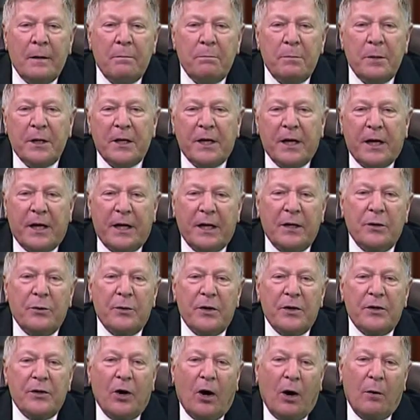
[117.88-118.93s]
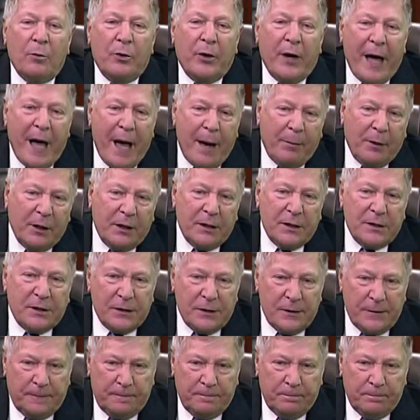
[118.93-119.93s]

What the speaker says: beginning with Homo habilis.